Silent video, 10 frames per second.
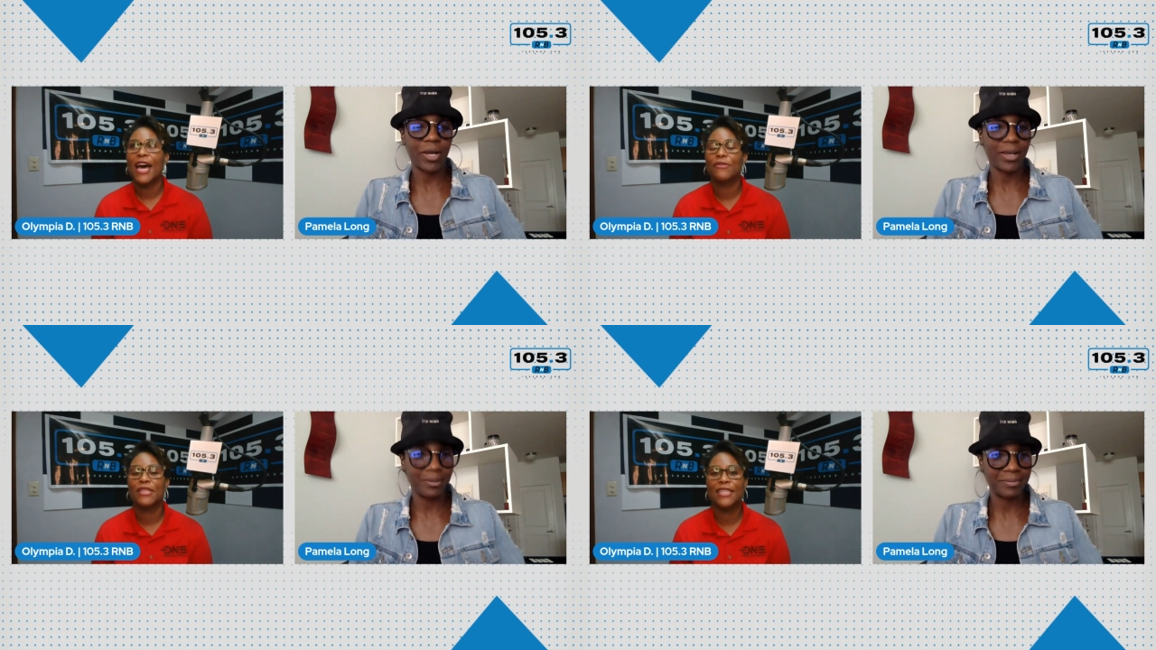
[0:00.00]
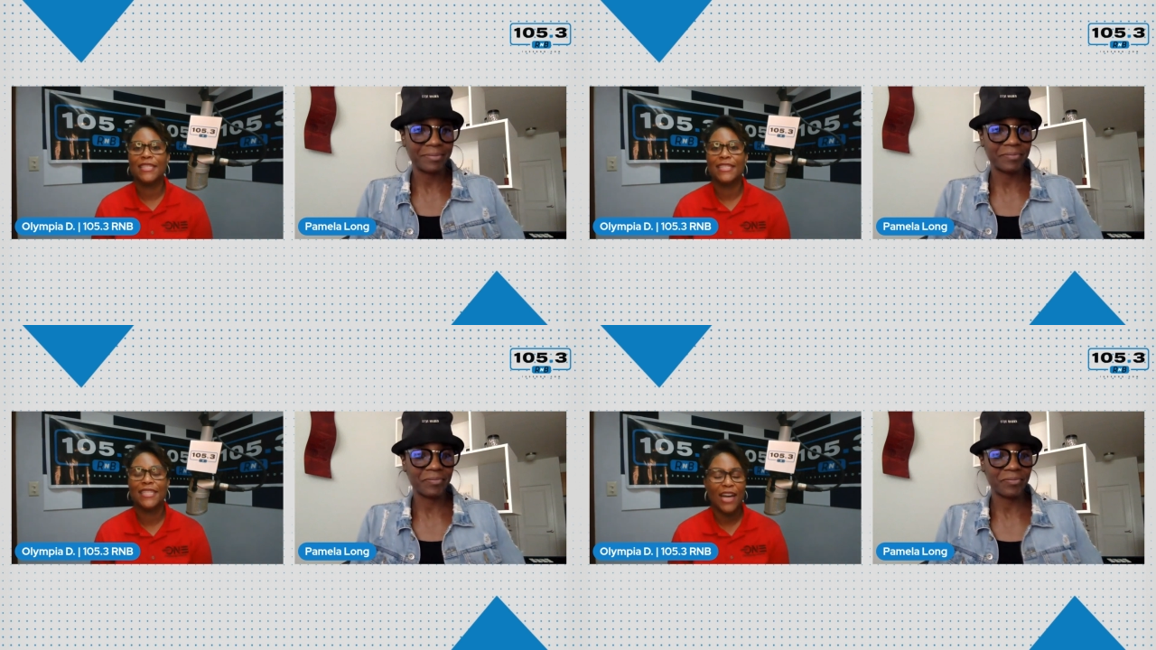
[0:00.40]
Speaker 1: I was
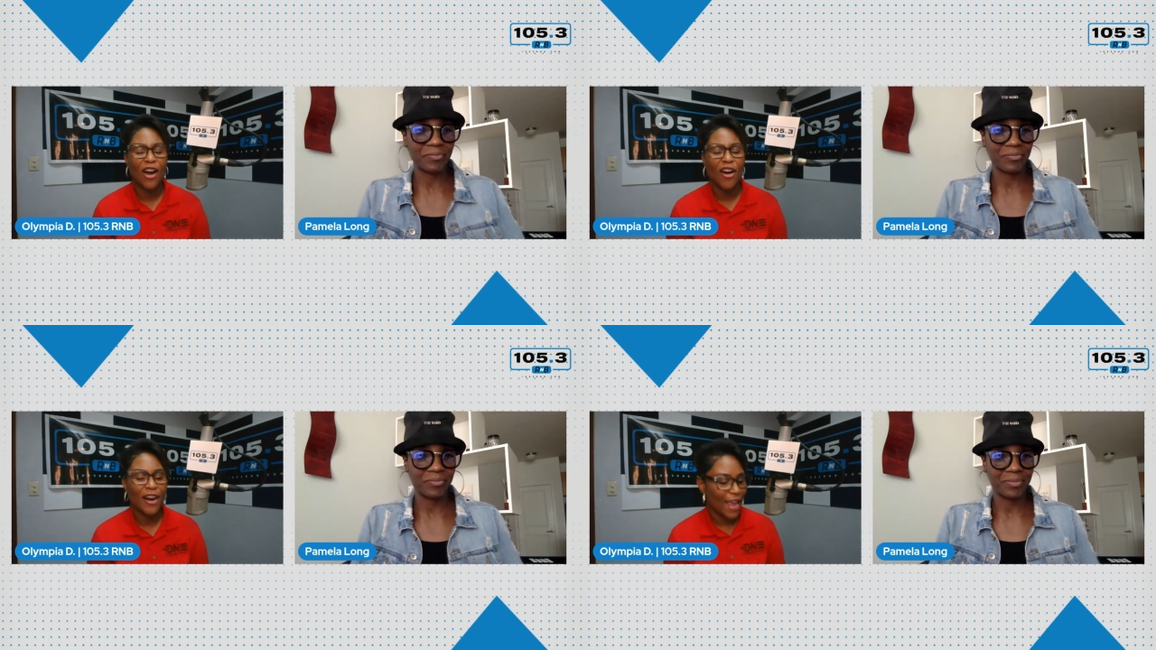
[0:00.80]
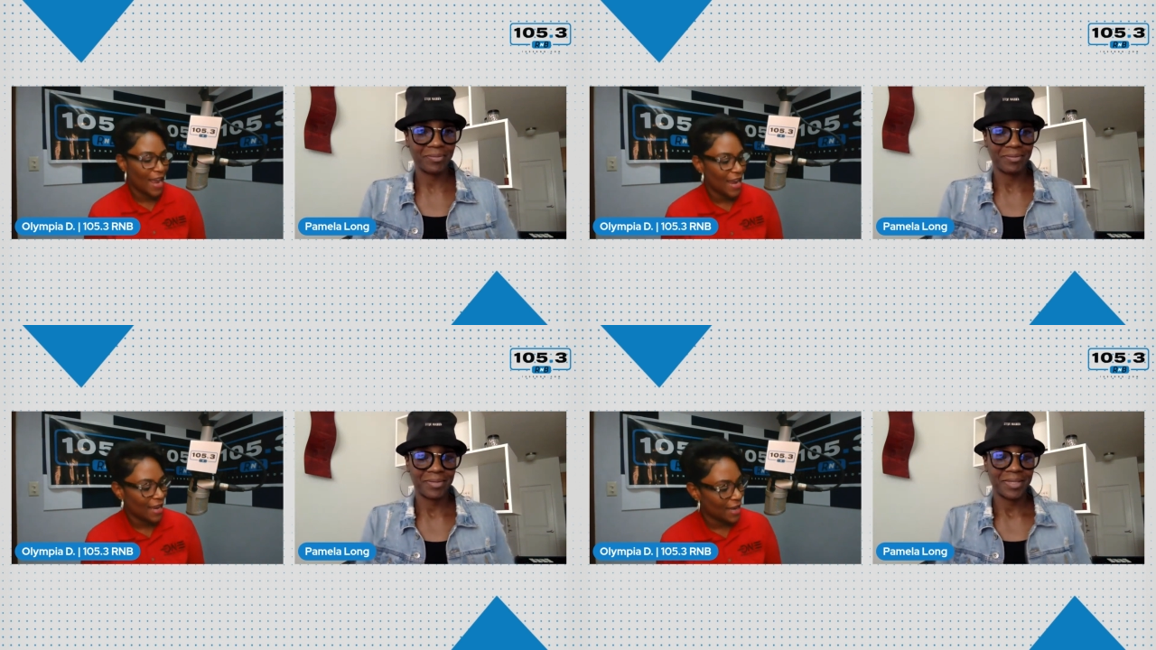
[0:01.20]
listening to
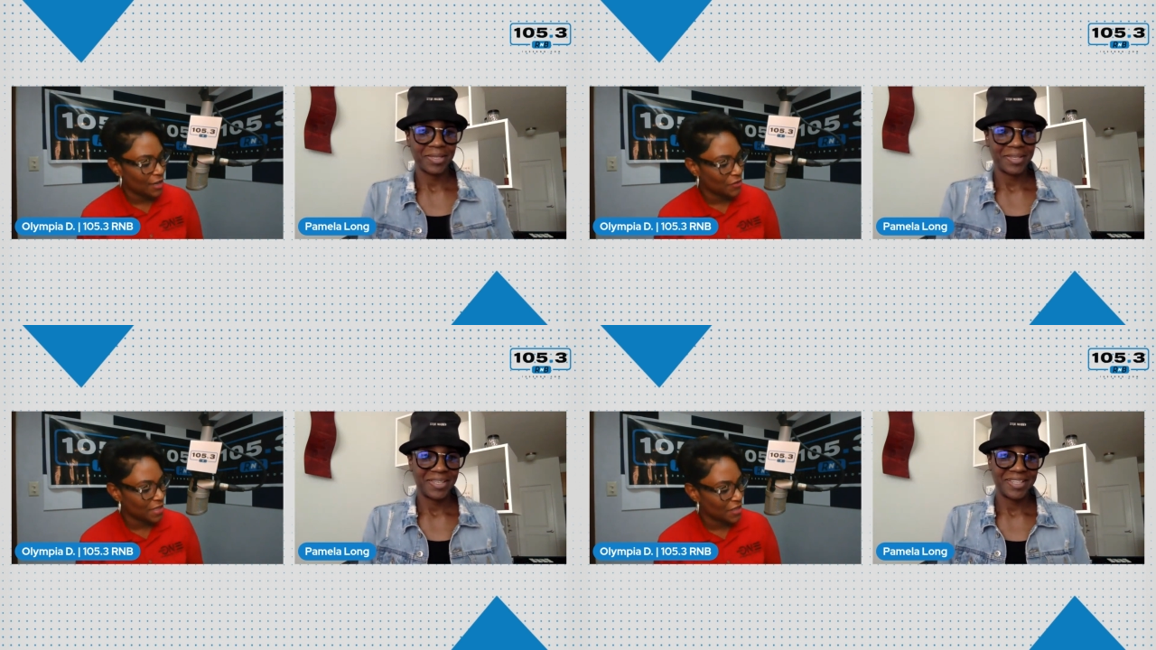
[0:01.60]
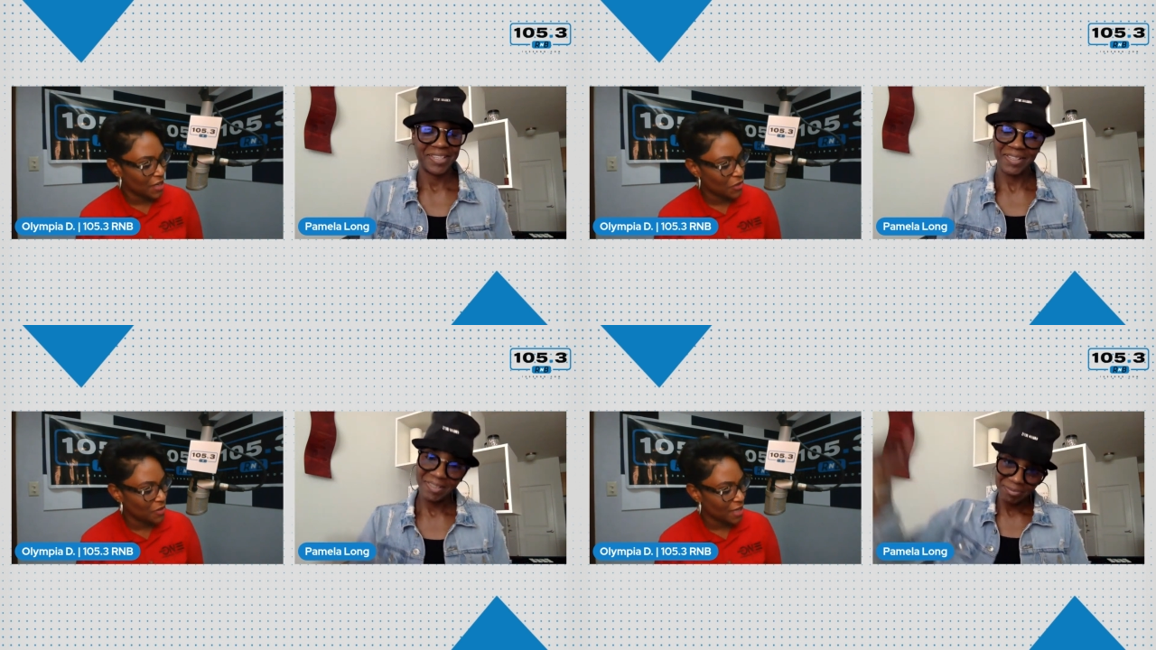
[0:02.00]
Heartache and there was
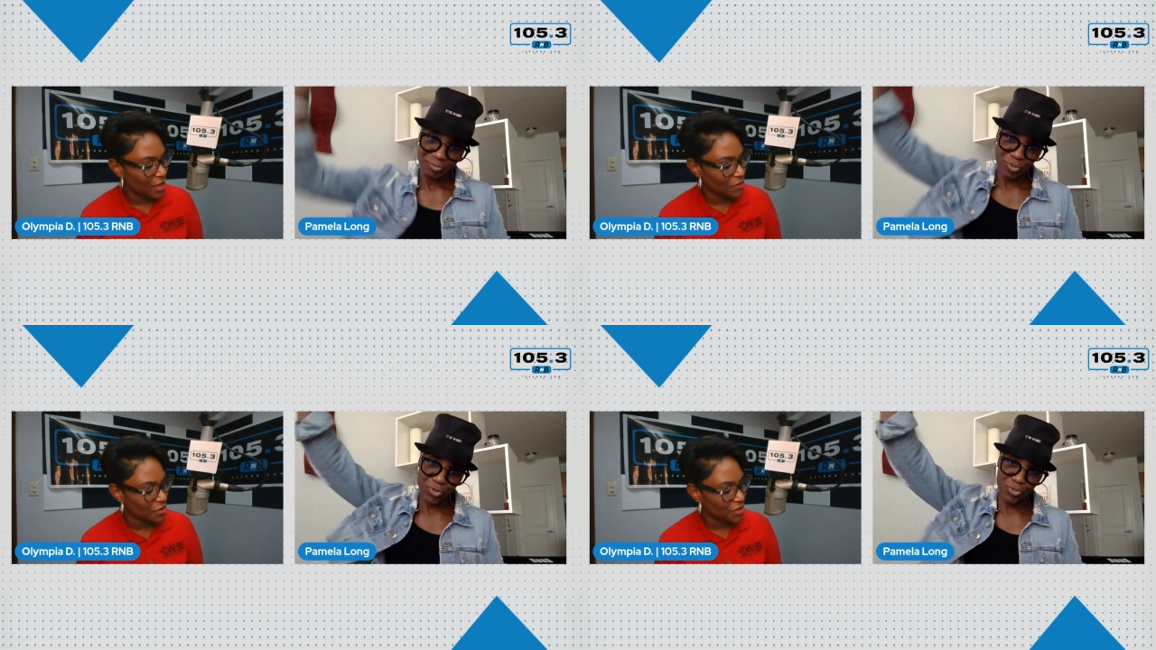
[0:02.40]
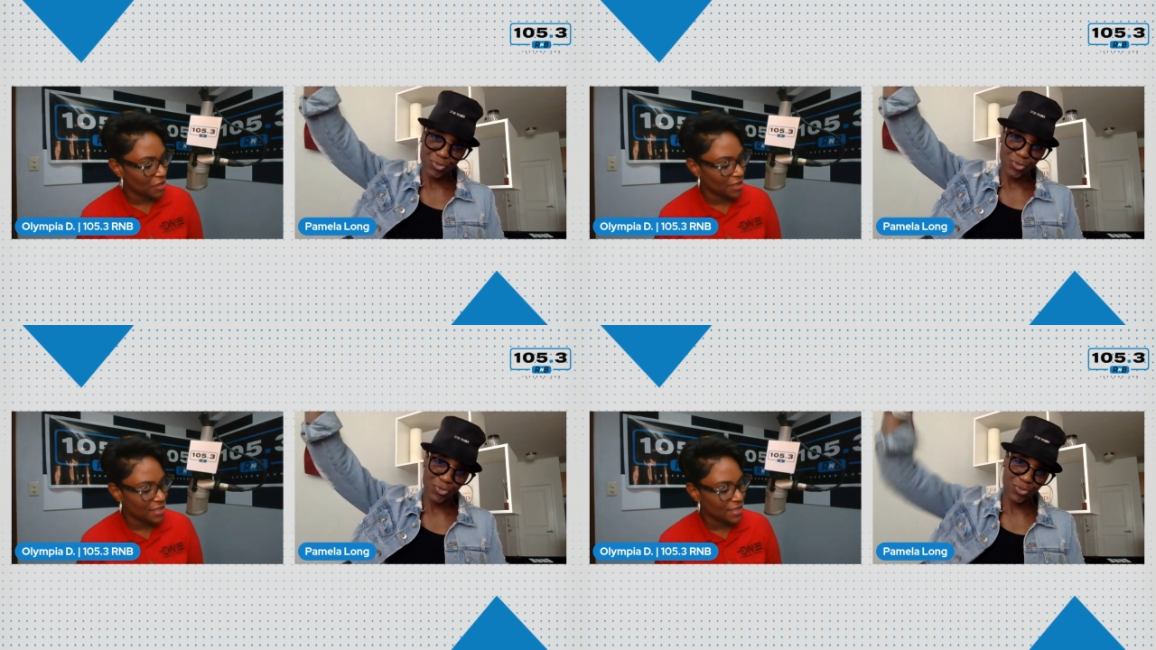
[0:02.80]
another one that I was on
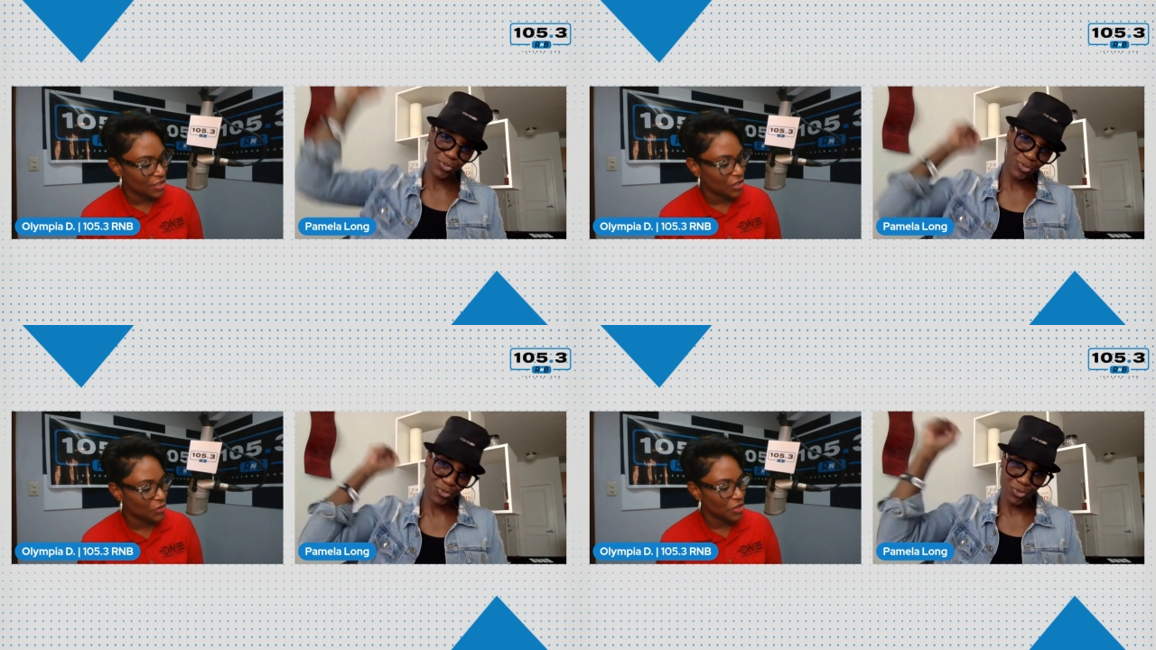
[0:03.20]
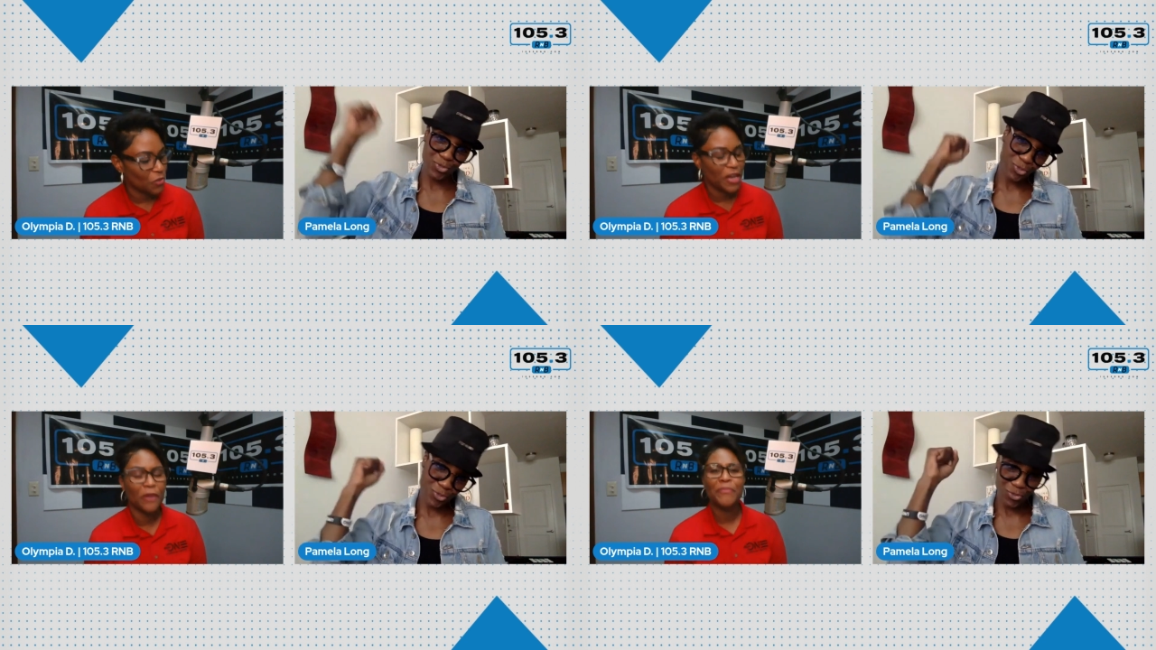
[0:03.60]
there listening to as
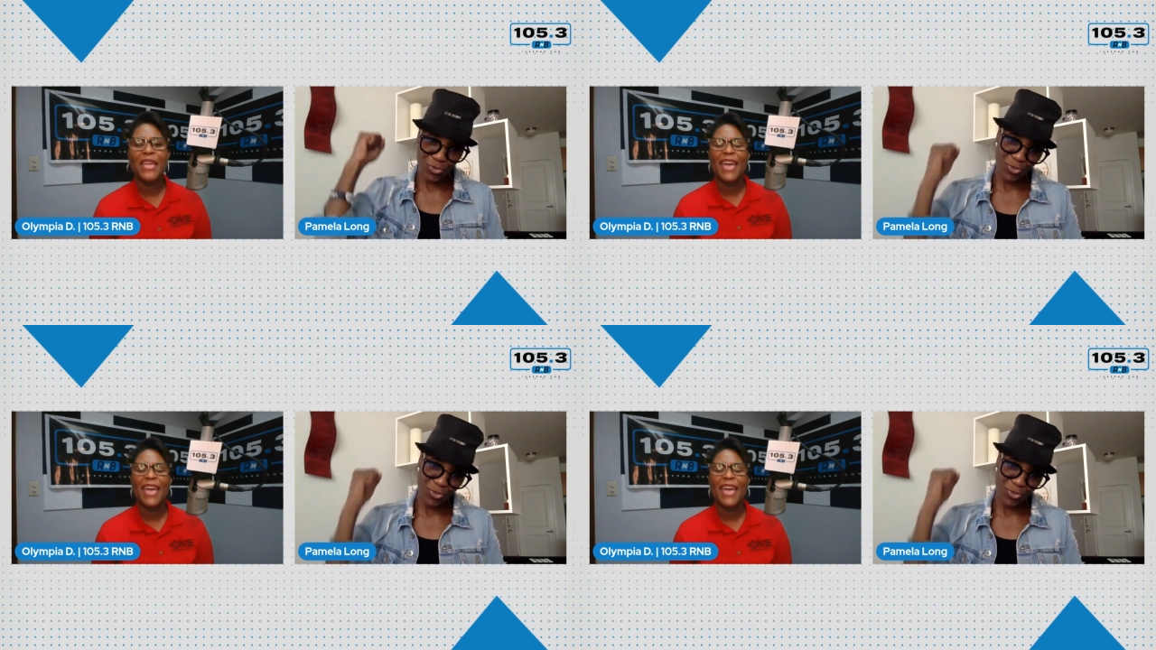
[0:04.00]
well.